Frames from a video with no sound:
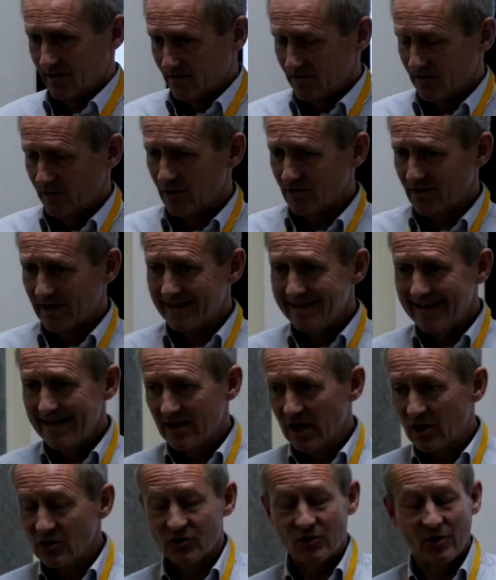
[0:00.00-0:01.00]
to those that
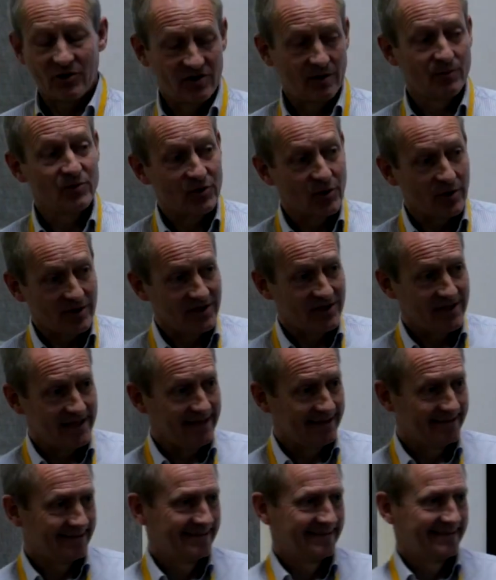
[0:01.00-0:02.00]
need some certainty,